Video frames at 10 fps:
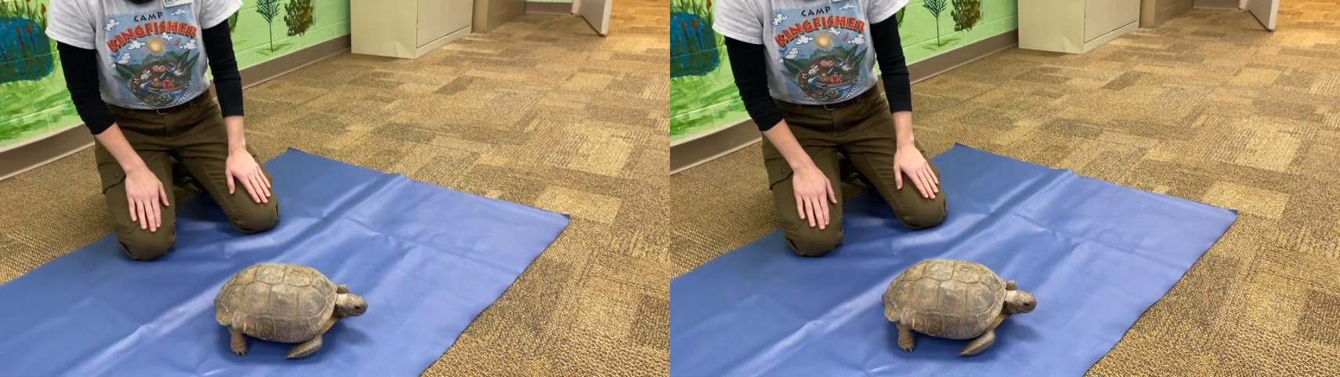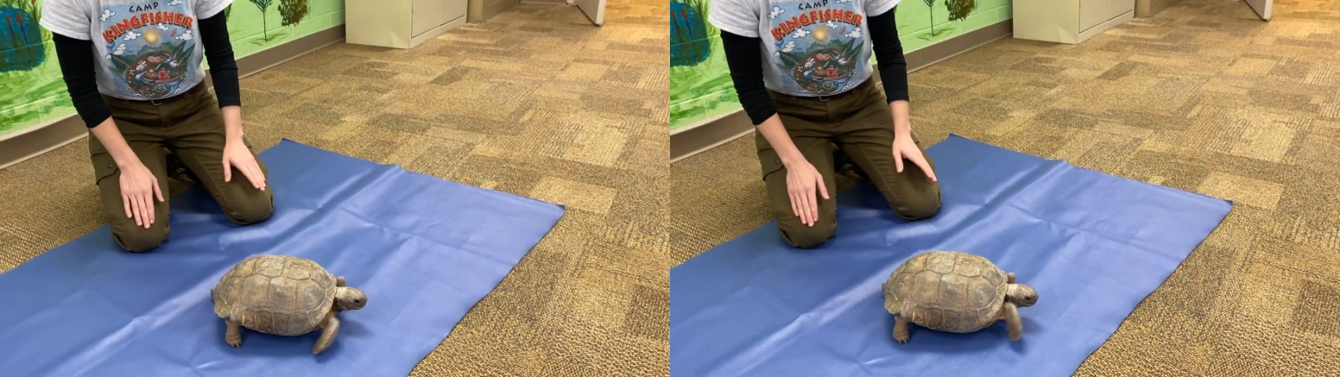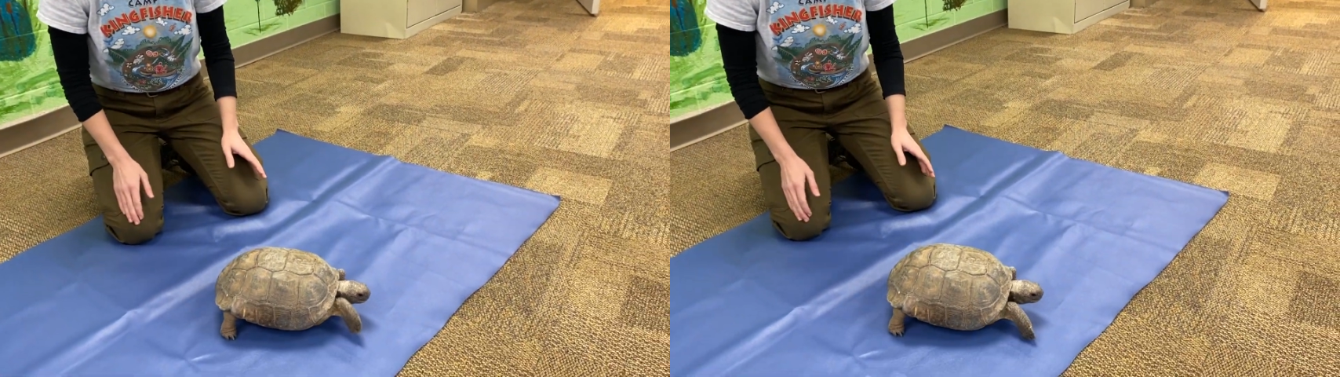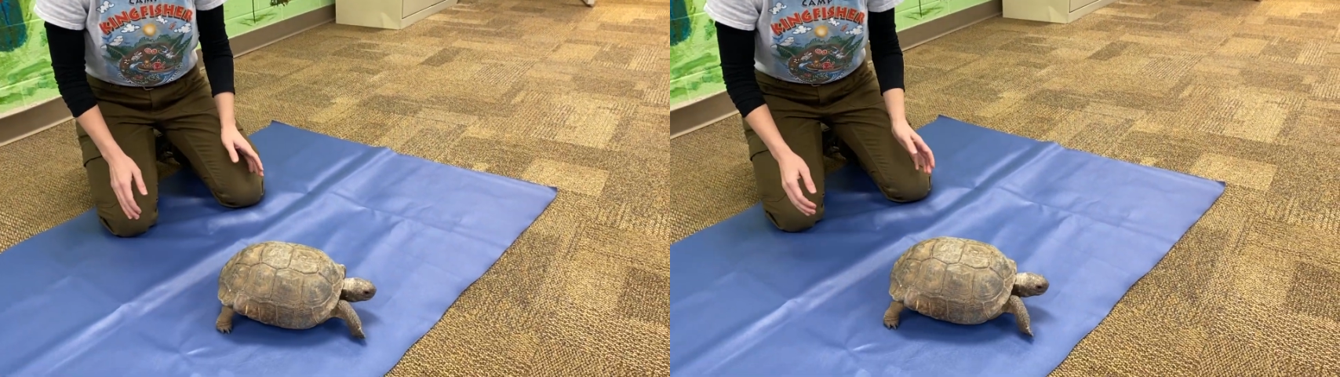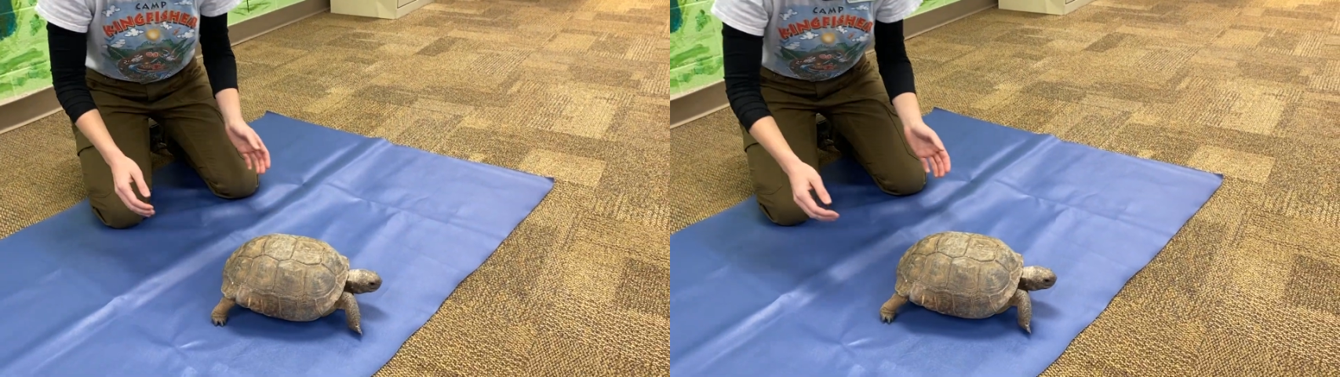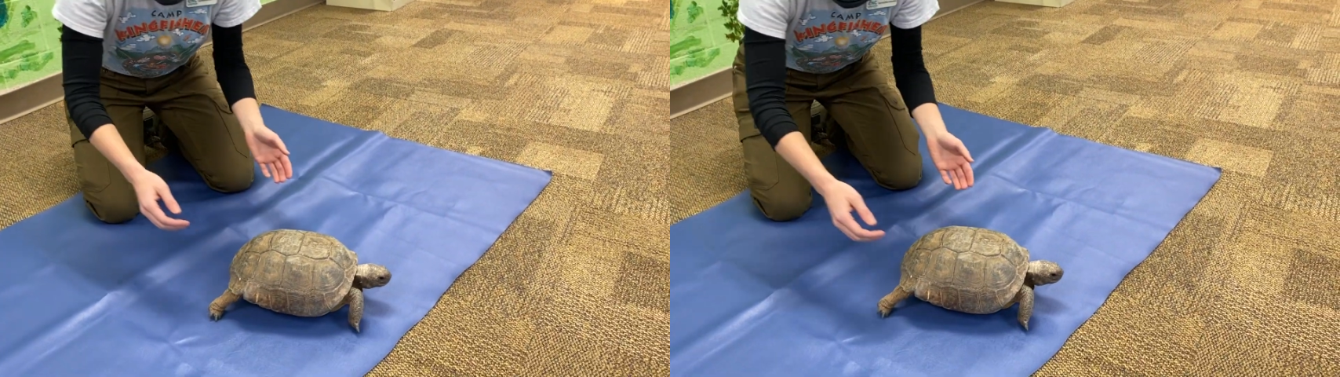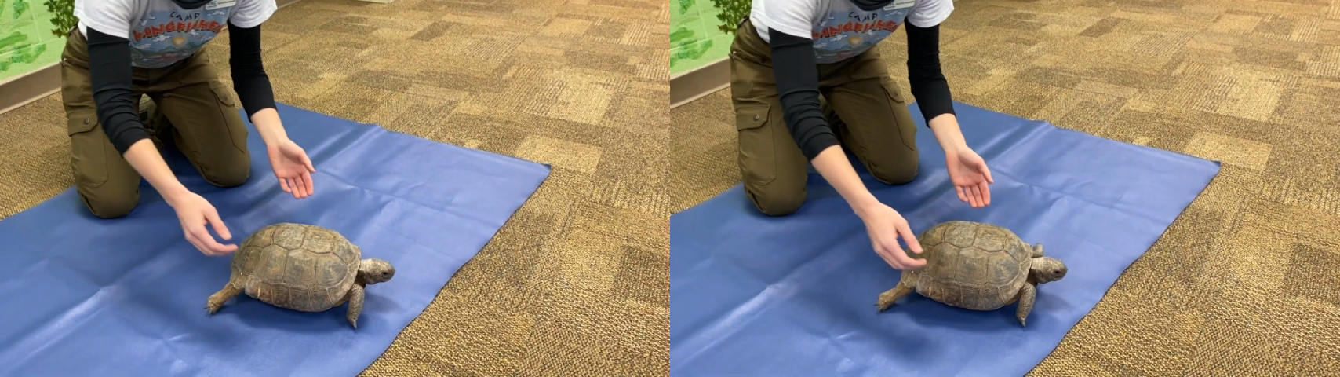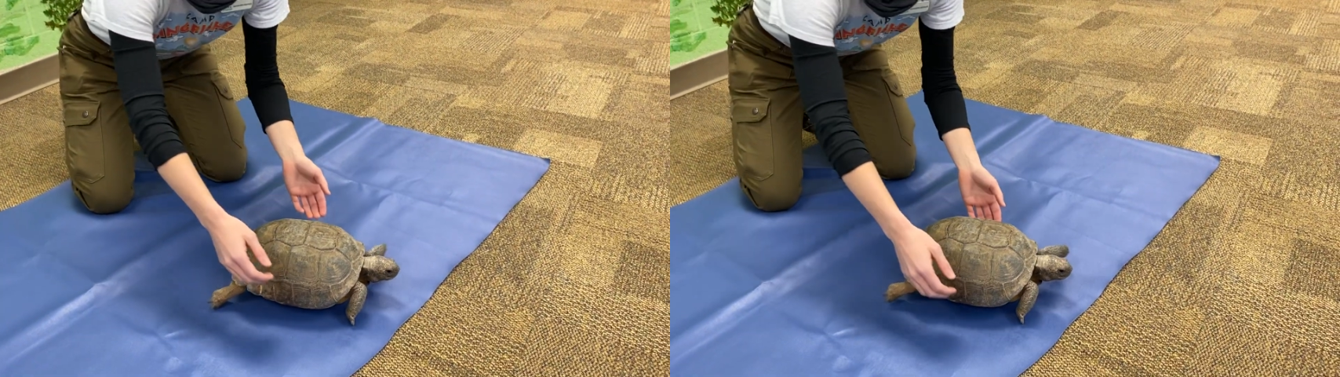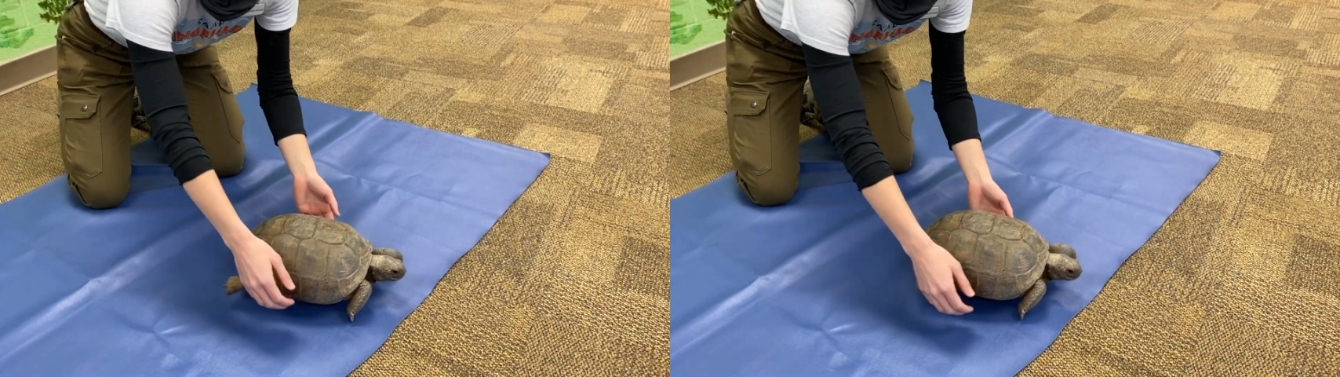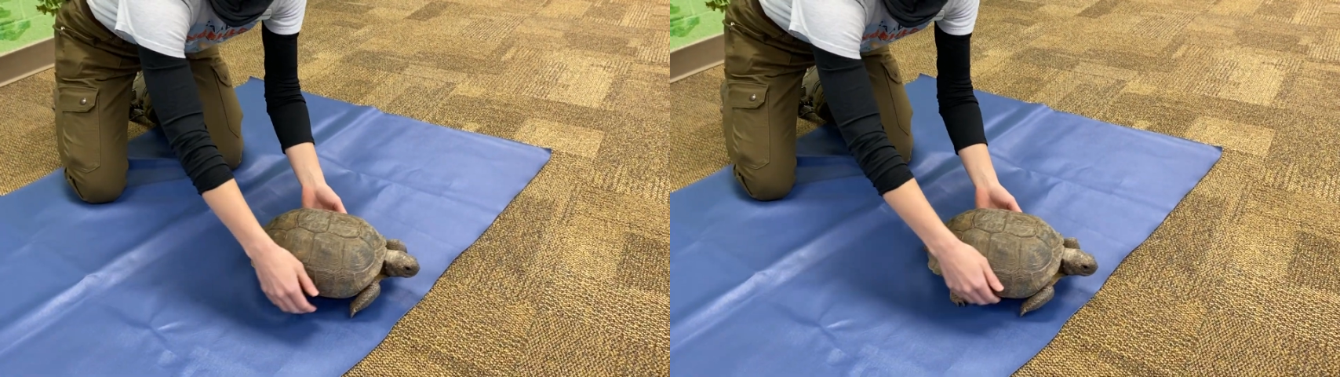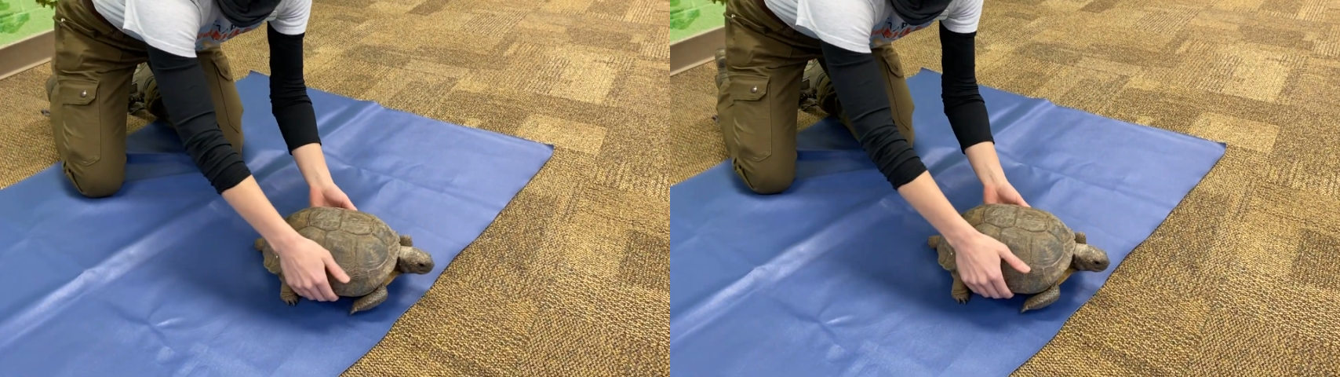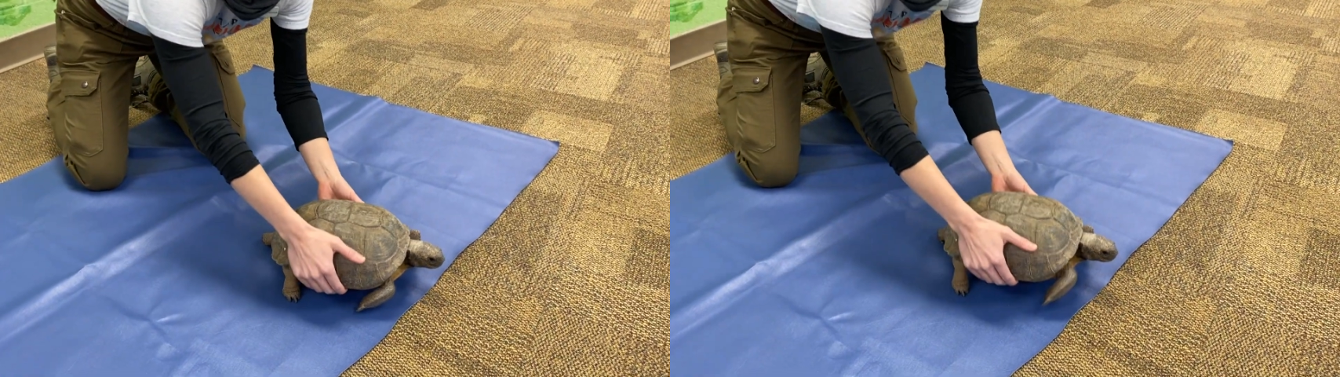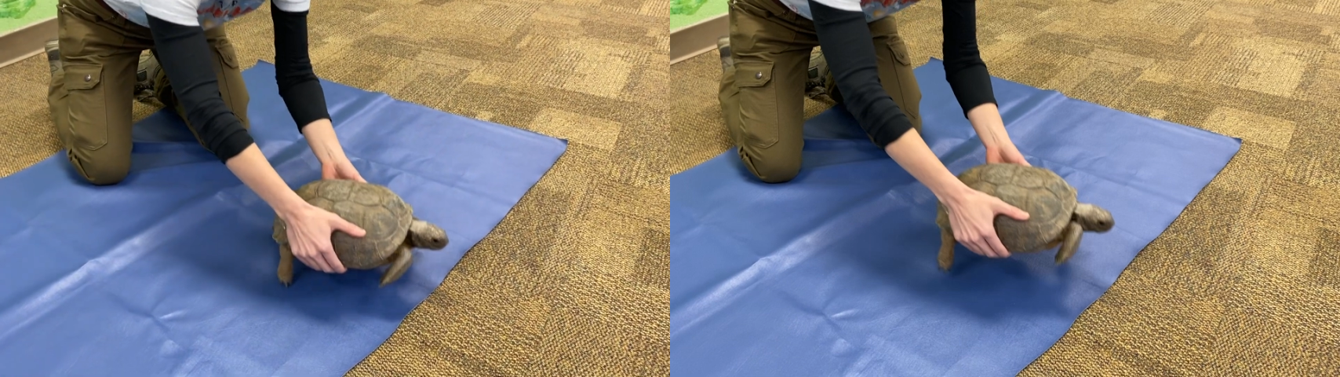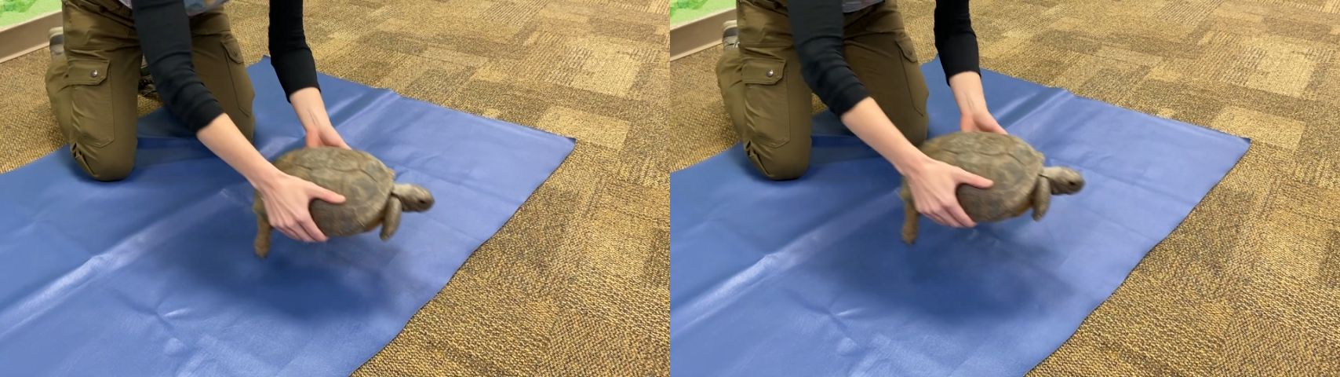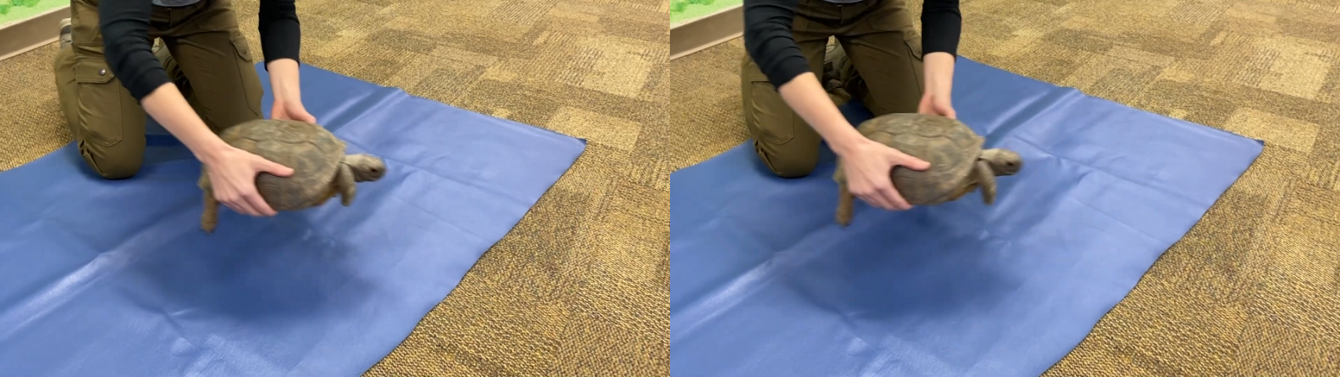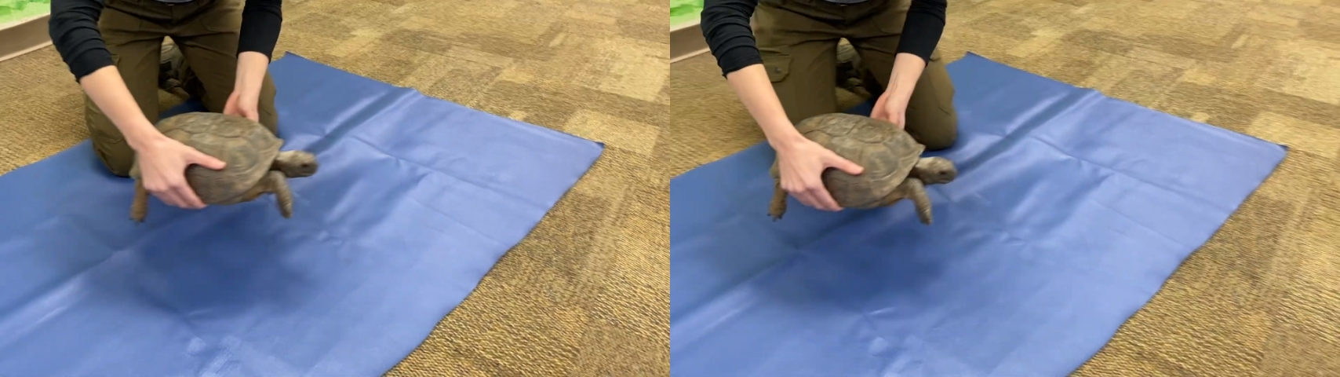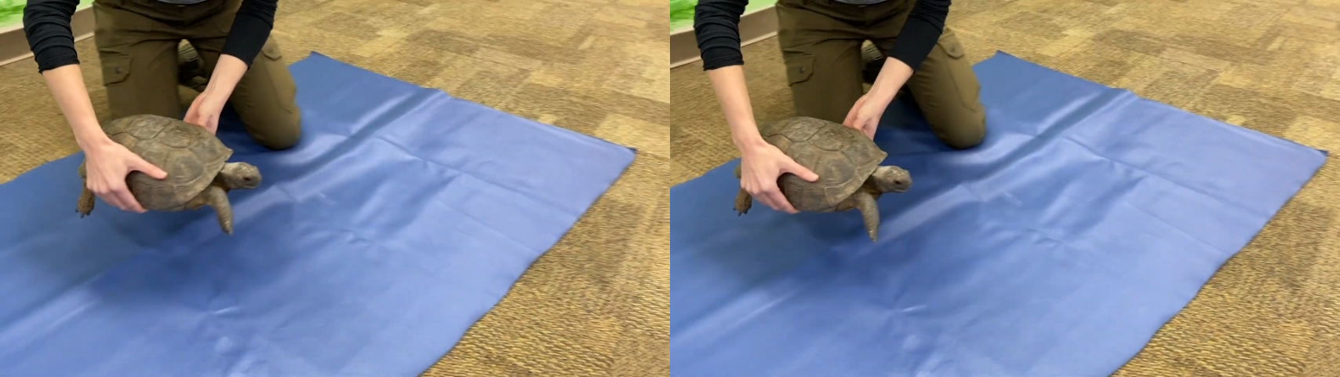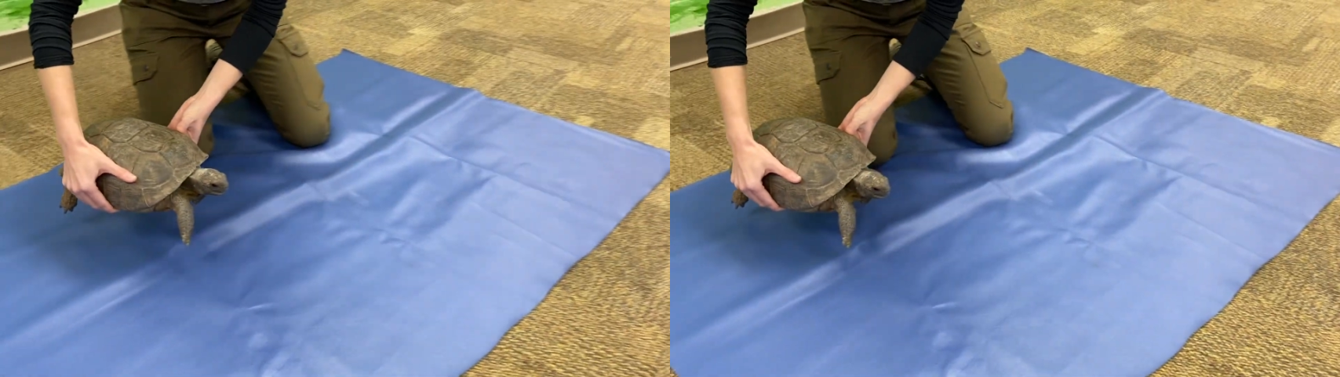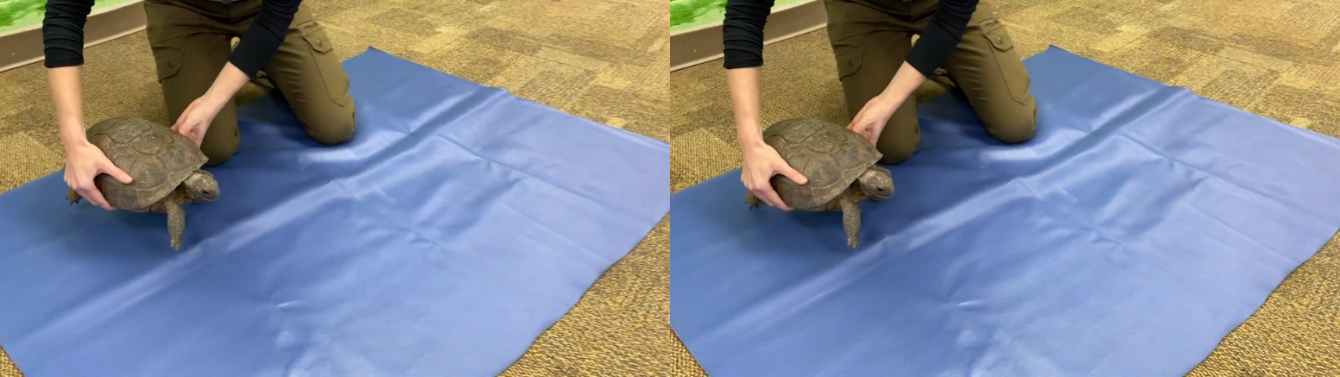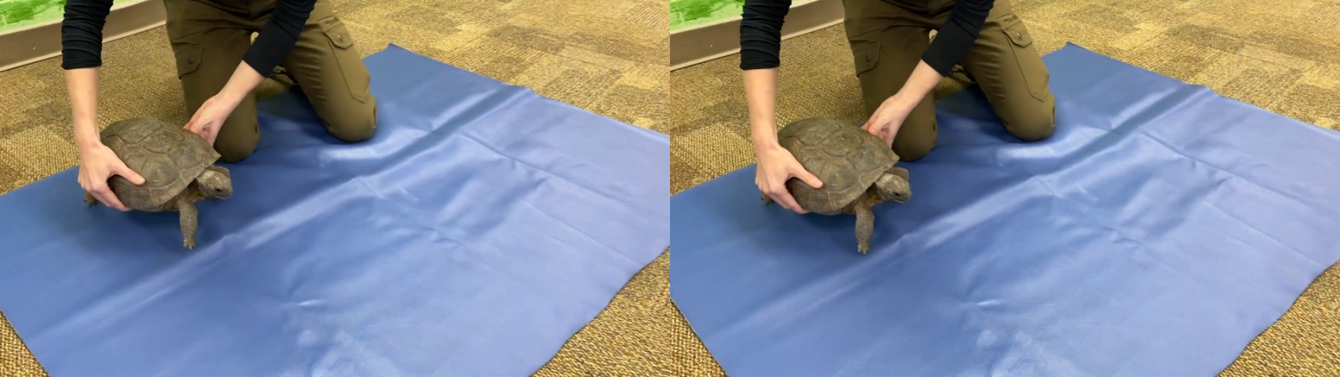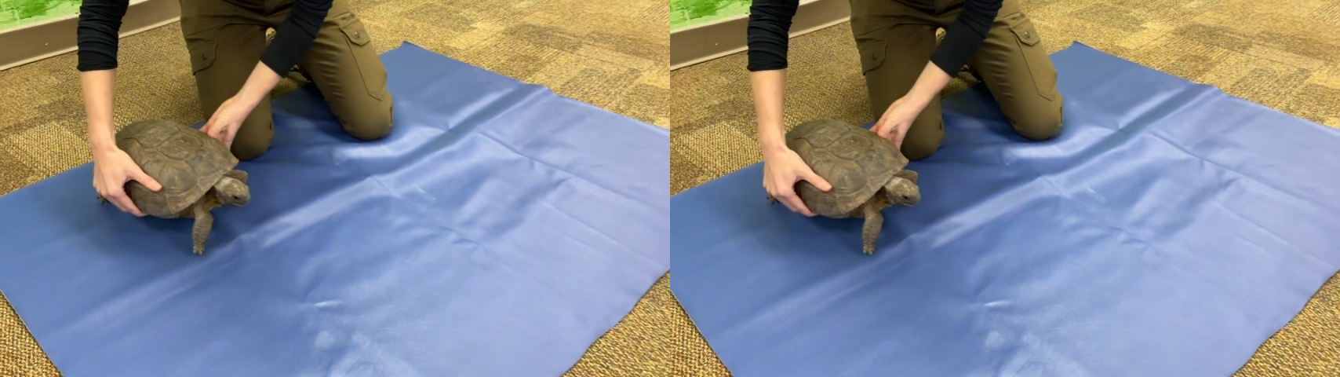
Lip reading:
No face is visible, so there are no lips to read.